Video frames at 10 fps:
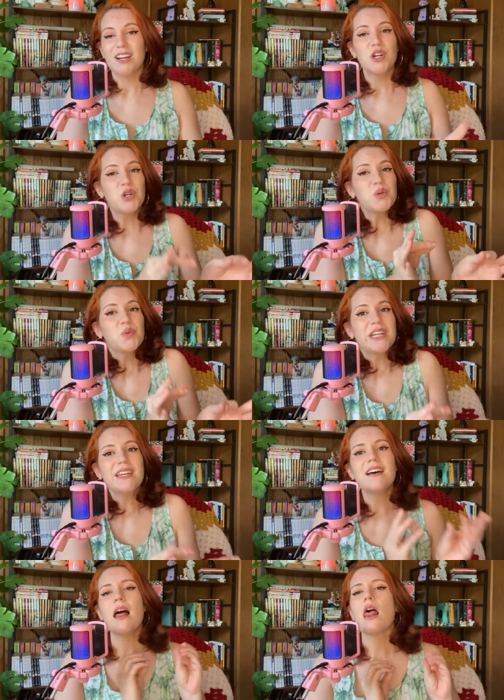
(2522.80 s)

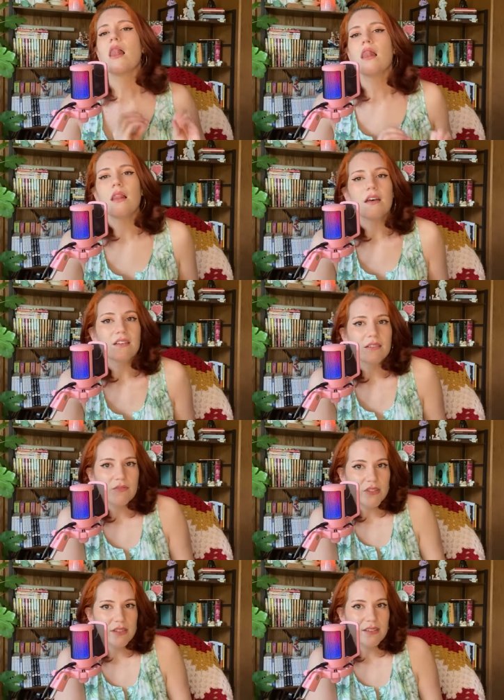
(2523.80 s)
Korea
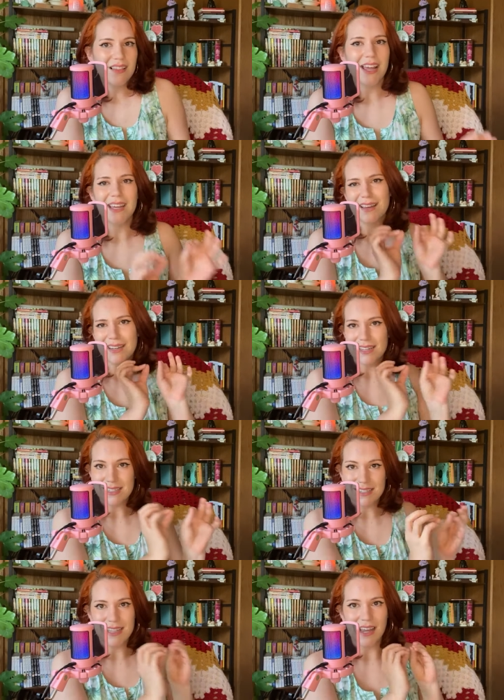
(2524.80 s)
loves like an
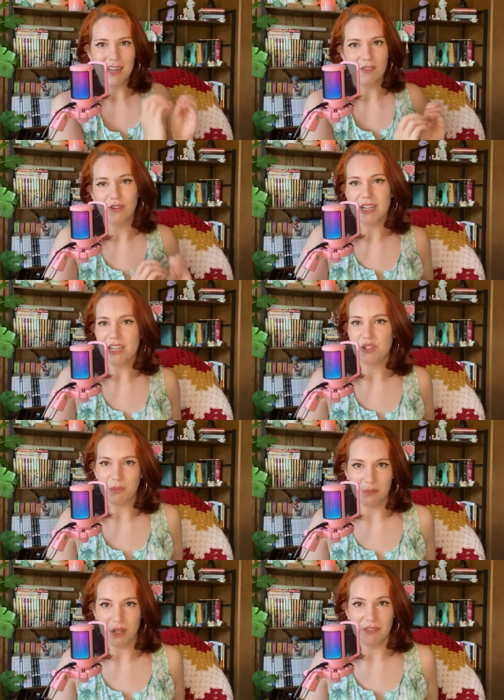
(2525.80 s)
aesthetic for each
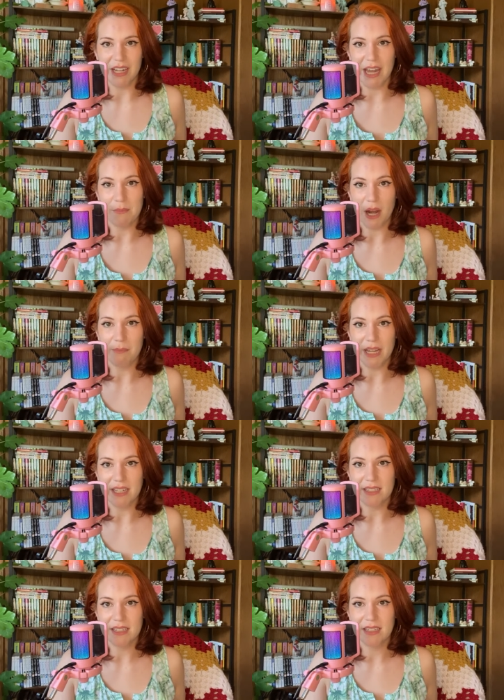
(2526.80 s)
member of a K-pop
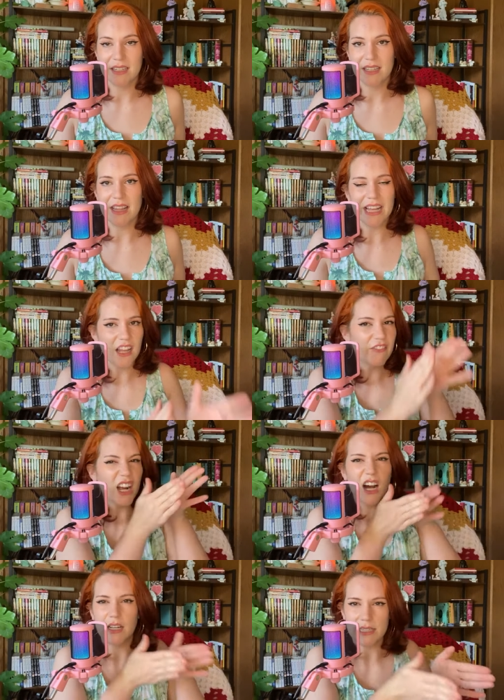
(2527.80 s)
band. They love a
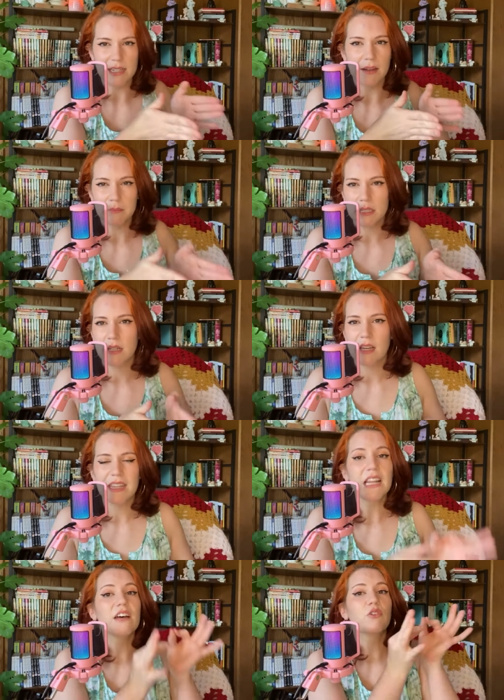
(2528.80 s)
concept.
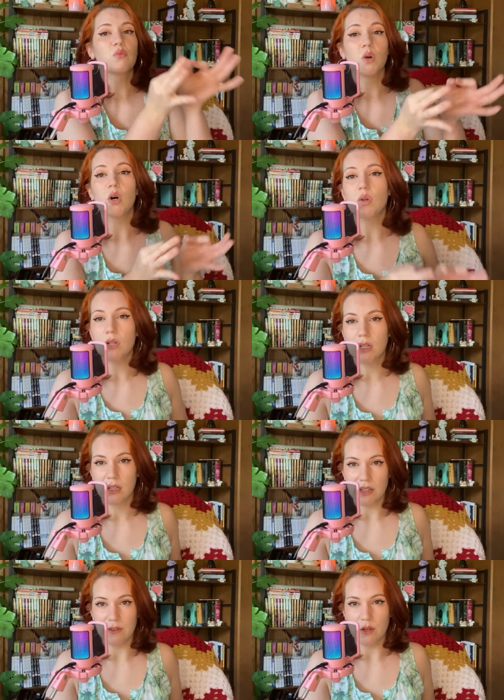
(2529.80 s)
They love a role,
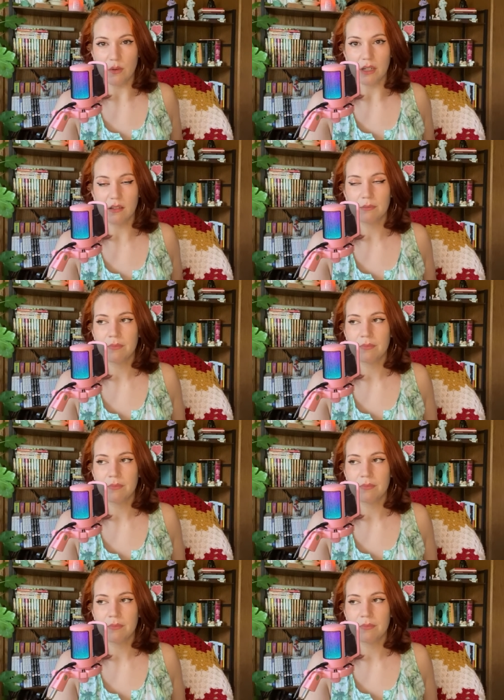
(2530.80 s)
if you will.